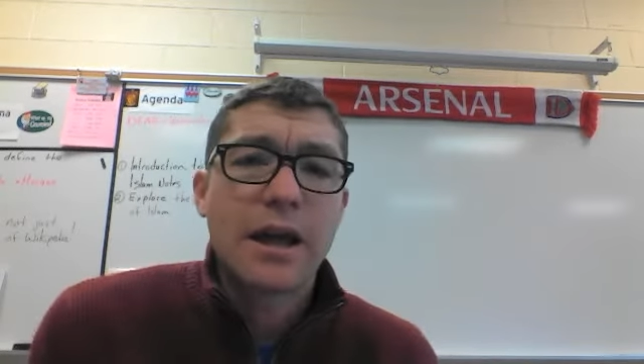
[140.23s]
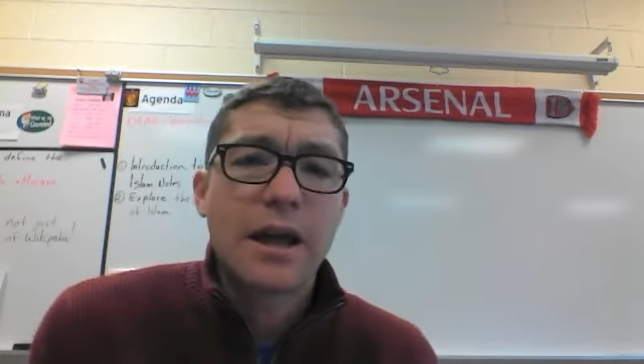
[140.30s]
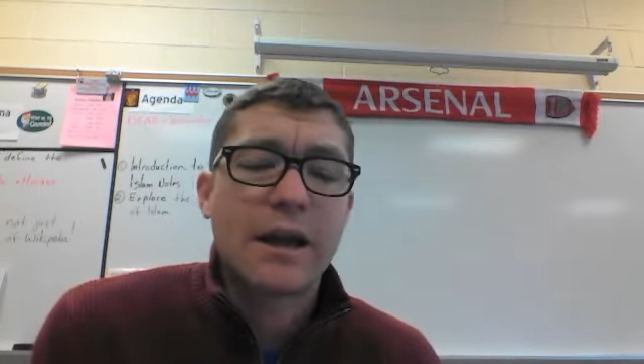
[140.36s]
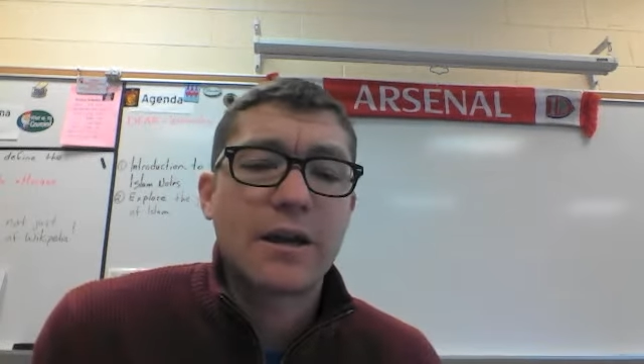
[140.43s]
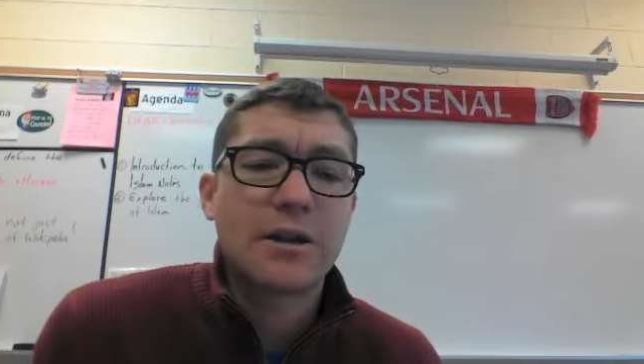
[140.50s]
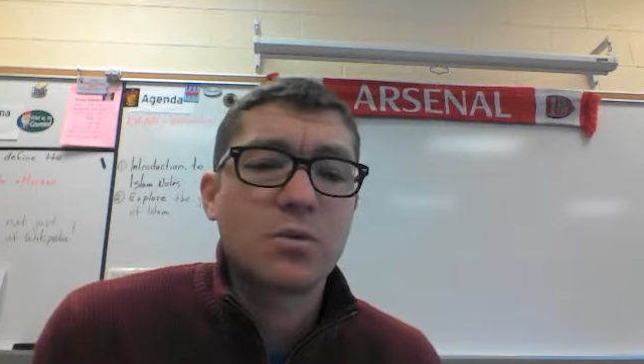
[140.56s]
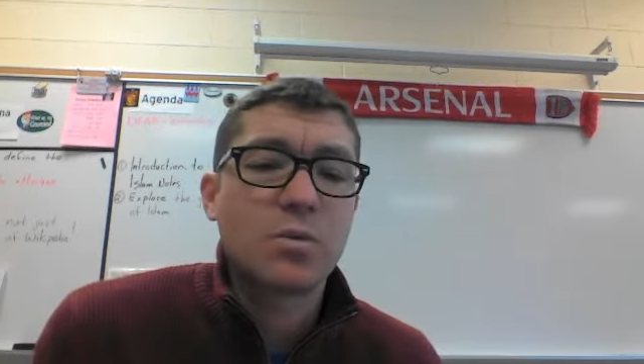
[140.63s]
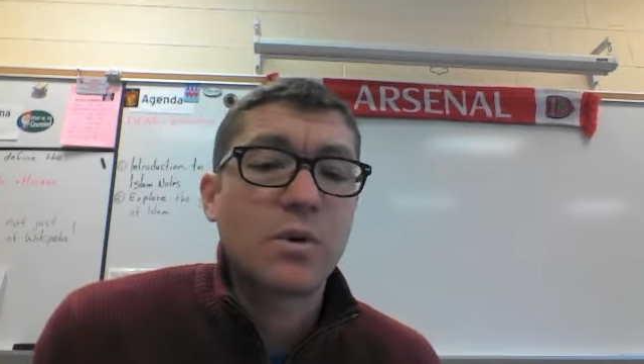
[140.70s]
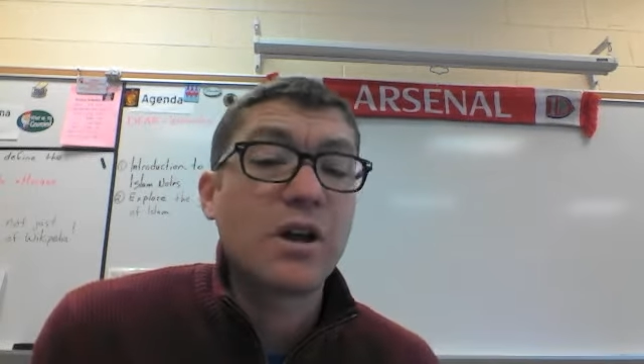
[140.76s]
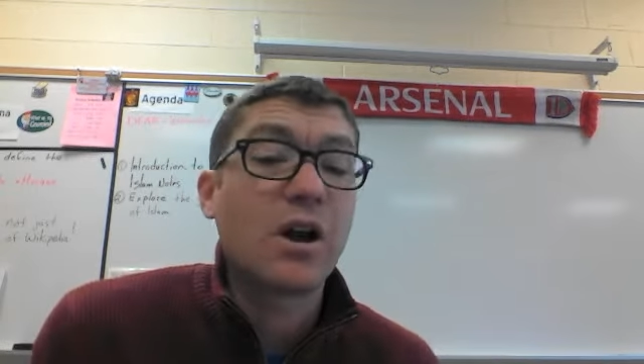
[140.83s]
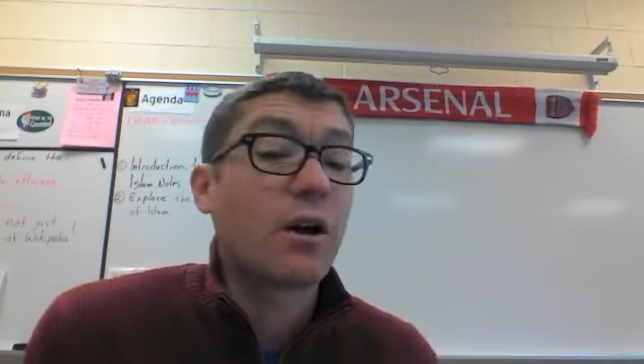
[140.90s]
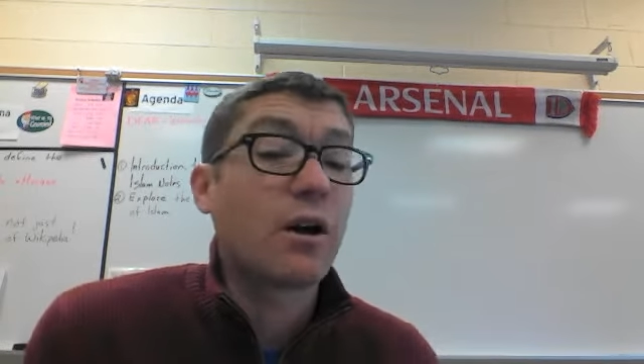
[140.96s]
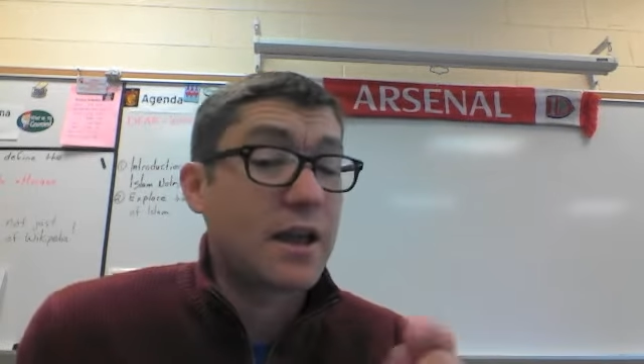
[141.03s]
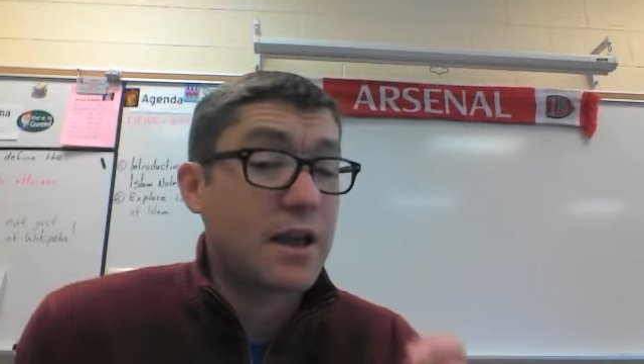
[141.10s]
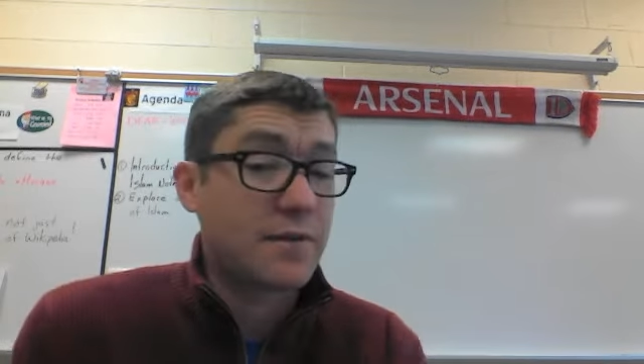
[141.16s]
And we
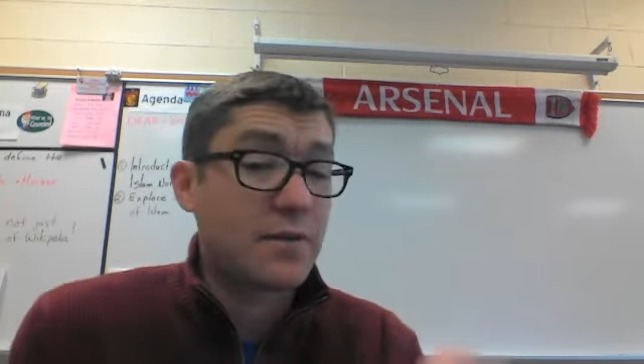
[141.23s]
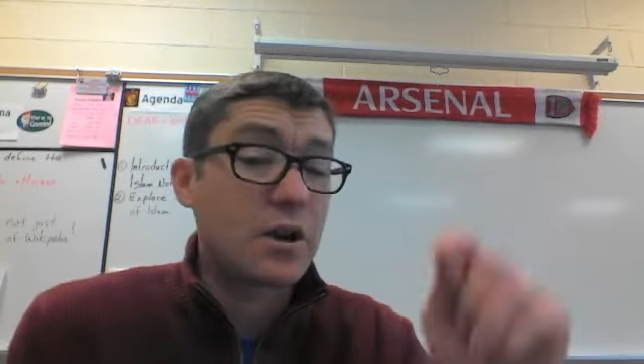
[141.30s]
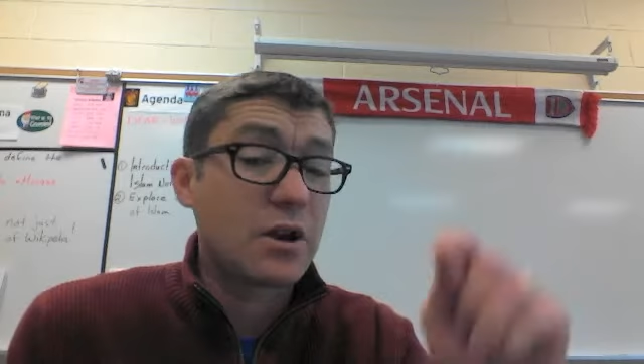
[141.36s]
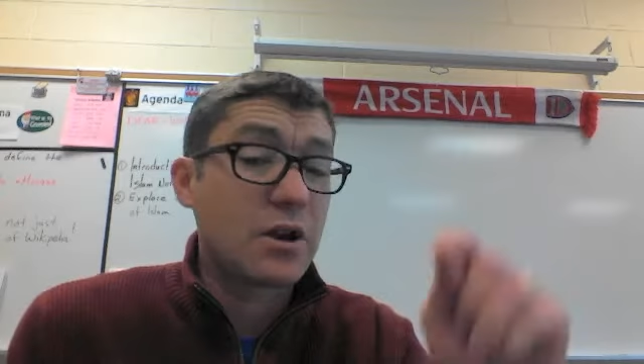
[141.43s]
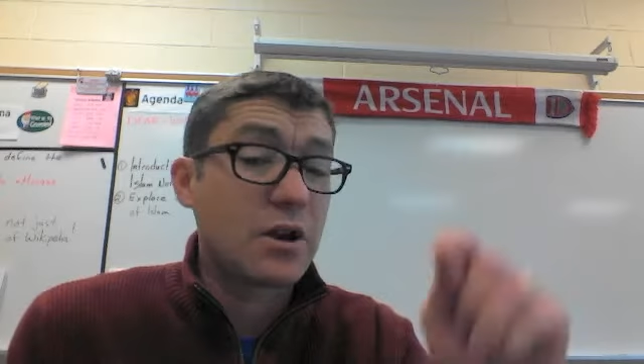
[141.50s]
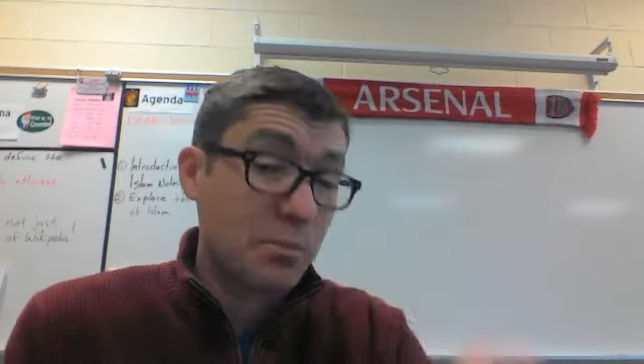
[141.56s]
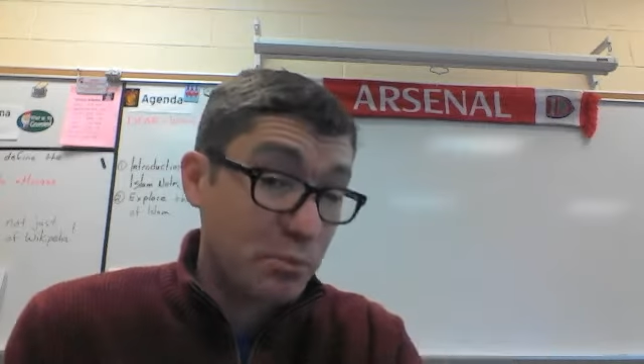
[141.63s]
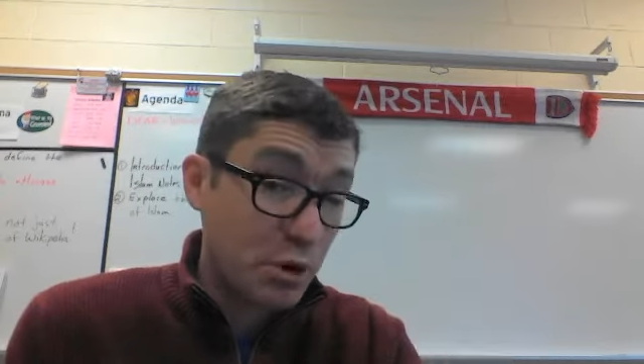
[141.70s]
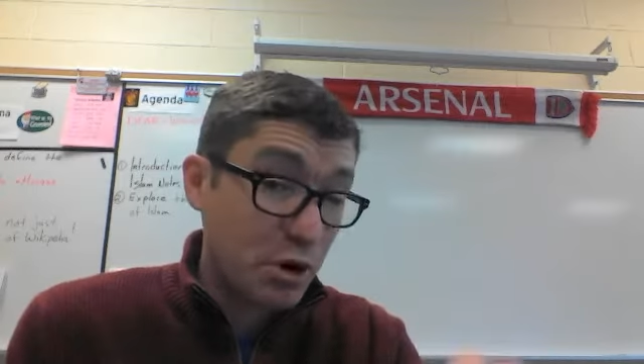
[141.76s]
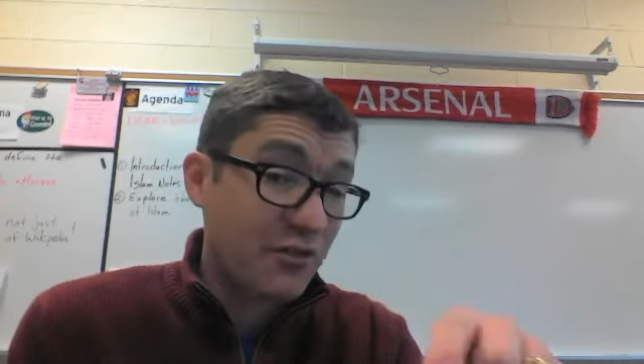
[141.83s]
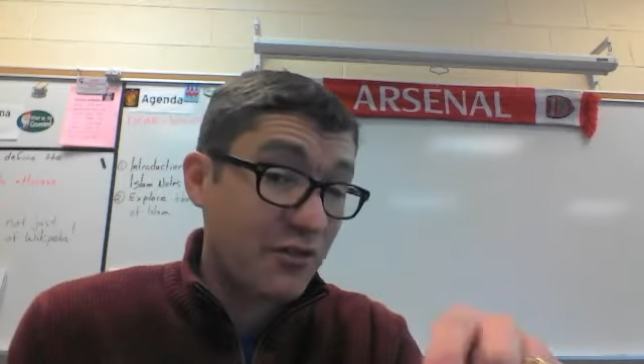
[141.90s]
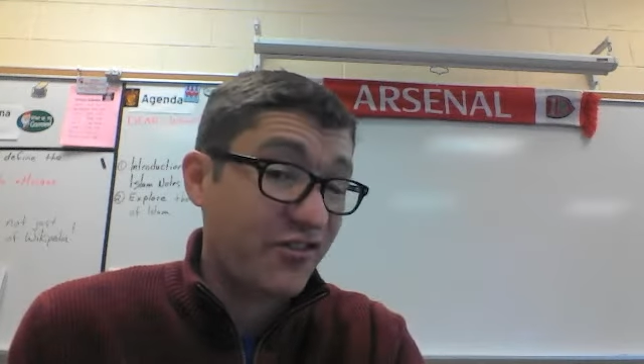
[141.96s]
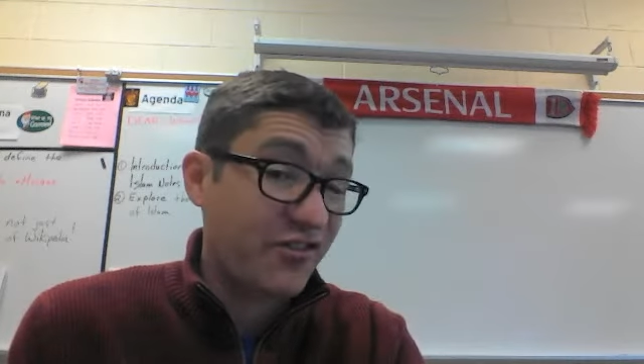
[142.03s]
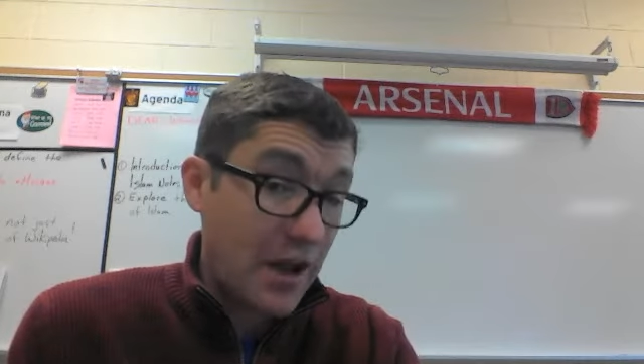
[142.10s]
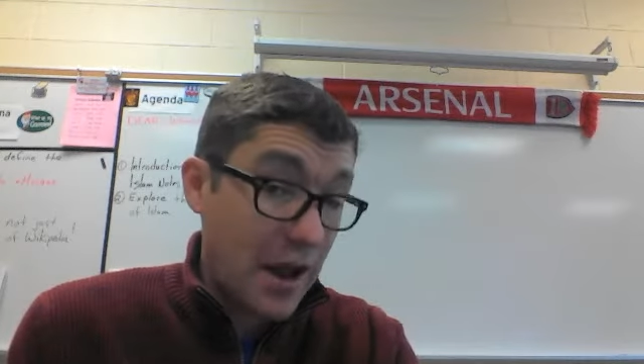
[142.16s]
are having our book